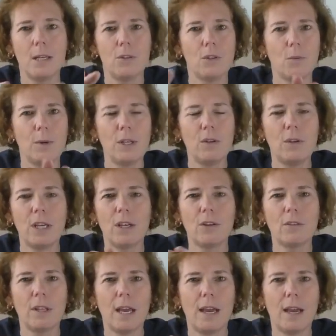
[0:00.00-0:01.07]
So when you
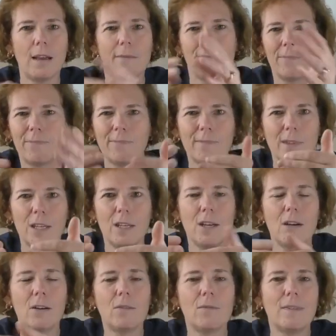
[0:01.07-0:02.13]
hear that, you
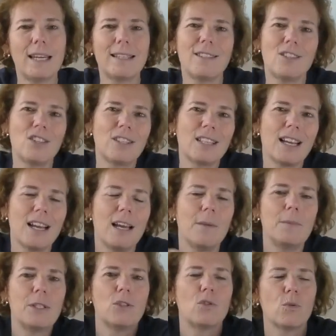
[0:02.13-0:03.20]
know, that's just
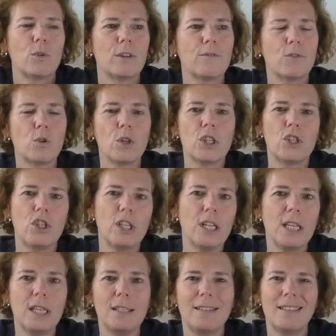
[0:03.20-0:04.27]
common sort of
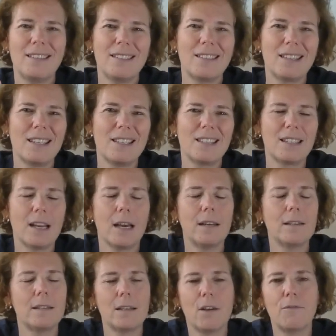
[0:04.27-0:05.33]
Christianese and it's it's got
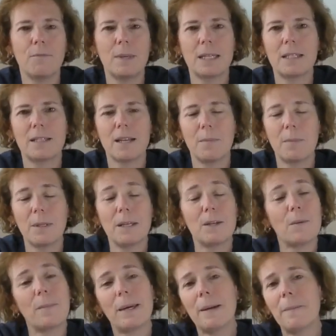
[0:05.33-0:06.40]
itself mixed up a
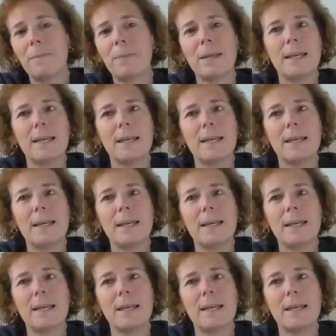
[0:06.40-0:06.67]
little bit.